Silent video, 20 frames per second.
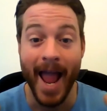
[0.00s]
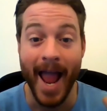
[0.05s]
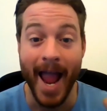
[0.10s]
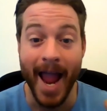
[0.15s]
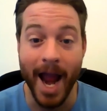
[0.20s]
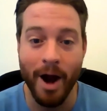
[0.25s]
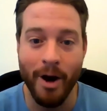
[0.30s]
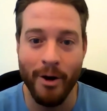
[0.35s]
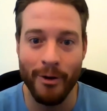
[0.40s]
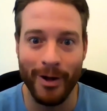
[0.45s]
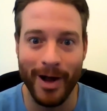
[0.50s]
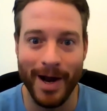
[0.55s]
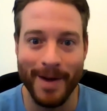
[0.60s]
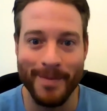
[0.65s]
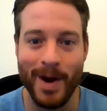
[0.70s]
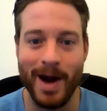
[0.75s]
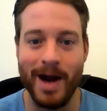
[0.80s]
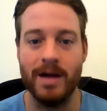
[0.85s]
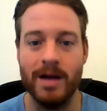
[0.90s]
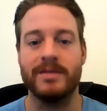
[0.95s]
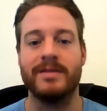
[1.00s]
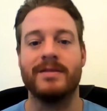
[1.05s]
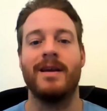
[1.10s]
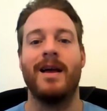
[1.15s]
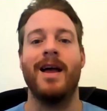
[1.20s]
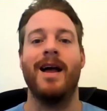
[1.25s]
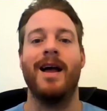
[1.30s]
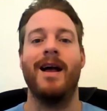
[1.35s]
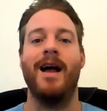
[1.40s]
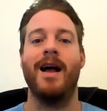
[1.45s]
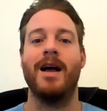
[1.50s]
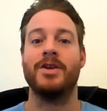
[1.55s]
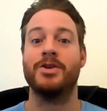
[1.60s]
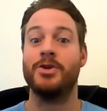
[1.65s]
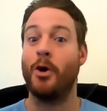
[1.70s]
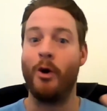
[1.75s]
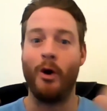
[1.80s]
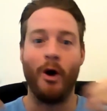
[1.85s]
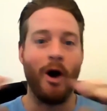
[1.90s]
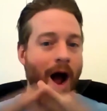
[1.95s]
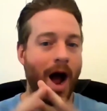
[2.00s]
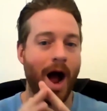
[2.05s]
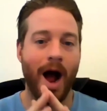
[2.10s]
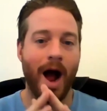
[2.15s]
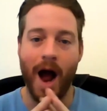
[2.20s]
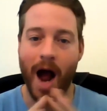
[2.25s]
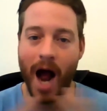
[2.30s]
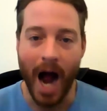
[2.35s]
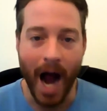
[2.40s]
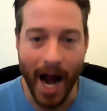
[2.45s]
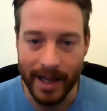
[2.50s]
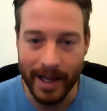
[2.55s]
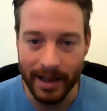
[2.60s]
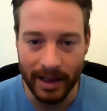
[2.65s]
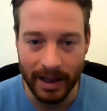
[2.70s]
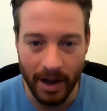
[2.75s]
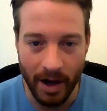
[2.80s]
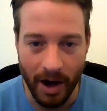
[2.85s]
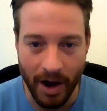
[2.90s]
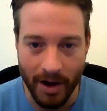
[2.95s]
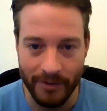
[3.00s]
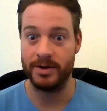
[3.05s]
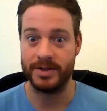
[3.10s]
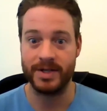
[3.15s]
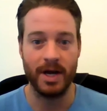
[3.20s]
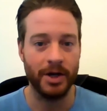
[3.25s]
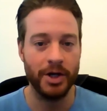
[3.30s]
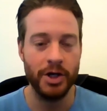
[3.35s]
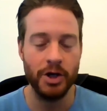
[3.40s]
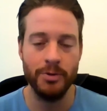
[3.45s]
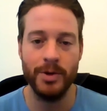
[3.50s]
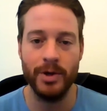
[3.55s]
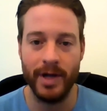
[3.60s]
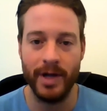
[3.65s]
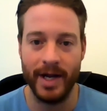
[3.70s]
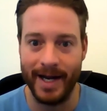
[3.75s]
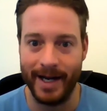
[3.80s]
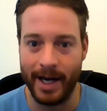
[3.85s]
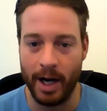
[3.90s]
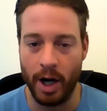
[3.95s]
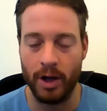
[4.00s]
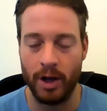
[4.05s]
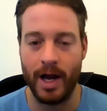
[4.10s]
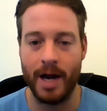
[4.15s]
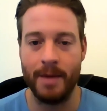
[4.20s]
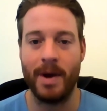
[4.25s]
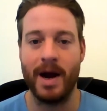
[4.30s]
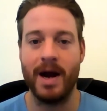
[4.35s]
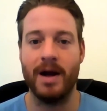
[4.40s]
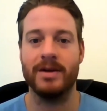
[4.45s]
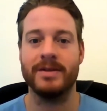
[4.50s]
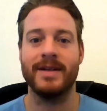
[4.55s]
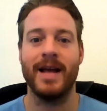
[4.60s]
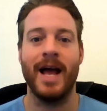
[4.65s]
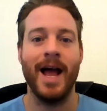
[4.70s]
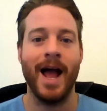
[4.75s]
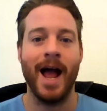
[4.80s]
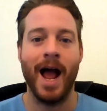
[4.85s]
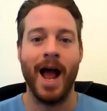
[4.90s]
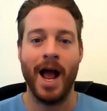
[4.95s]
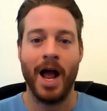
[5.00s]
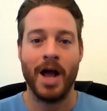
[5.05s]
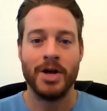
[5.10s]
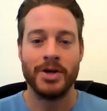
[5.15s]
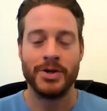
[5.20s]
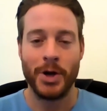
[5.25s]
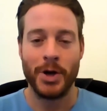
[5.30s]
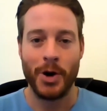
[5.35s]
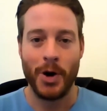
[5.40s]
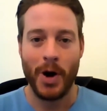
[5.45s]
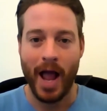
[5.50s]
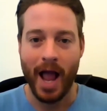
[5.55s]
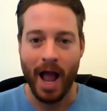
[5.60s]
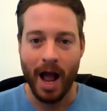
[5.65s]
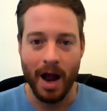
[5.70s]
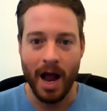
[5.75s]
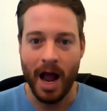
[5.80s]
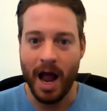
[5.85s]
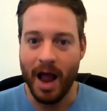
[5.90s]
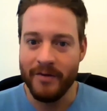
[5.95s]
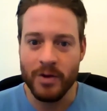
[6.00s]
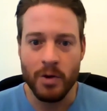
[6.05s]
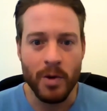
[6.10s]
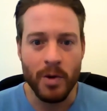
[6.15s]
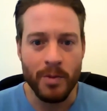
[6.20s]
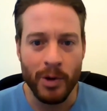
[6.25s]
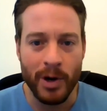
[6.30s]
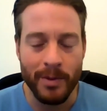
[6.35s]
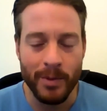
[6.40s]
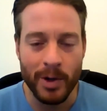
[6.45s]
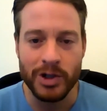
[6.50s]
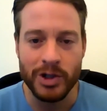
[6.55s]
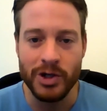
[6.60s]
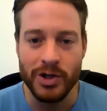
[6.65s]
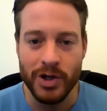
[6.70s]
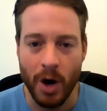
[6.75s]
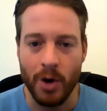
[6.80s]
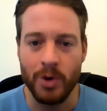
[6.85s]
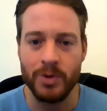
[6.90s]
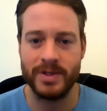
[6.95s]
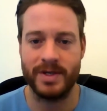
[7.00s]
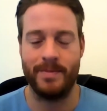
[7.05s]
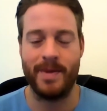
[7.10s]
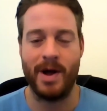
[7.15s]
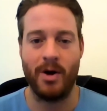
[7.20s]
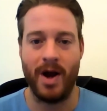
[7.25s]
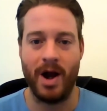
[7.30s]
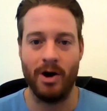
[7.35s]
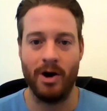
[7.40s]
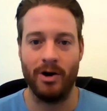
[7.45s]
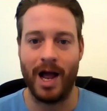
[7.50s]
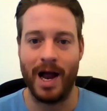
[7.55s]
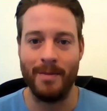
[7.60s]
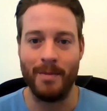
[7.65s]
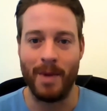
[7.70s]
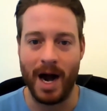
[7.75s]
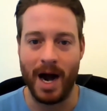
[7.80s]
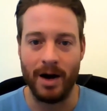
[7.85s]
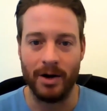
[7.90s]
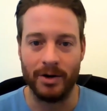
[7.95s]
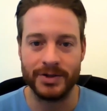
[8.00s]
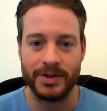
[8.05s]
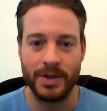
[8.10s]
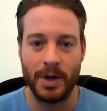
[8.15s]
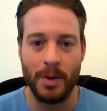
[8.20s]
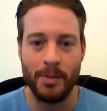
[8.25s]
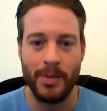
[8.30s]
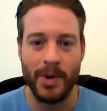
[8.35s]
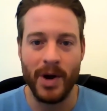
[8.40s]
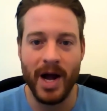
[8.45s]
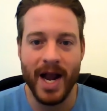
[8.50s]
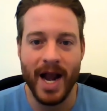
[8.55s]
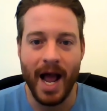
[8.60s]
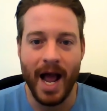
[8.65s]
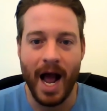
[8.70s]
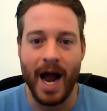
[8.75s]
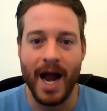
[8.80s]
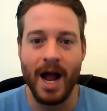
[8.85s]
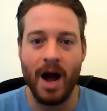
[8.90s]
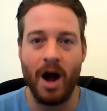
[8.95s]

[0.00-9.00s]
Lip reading: airline miles. So I love accumulating airline miles. So everyone pretty much knows about airline miles, but I